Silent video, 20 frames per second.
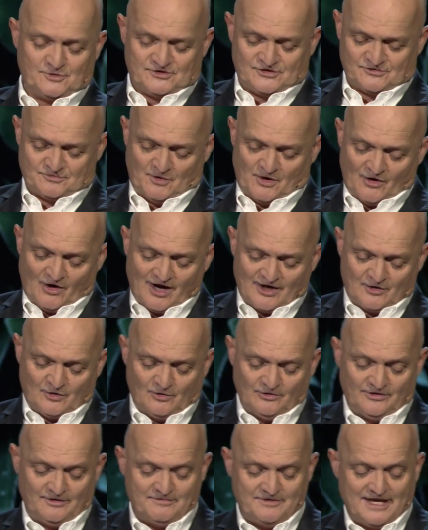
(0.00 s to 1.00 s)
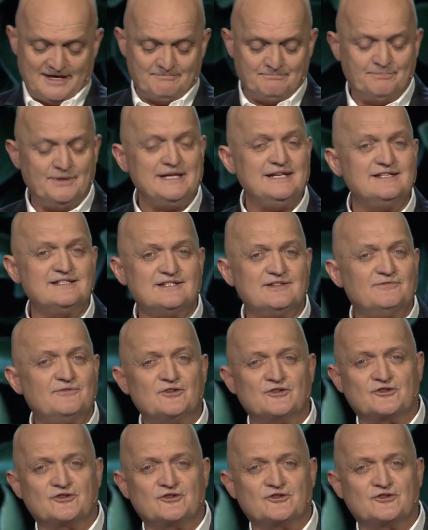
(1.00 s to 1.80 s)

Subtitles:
which is what I call them, they're beasts of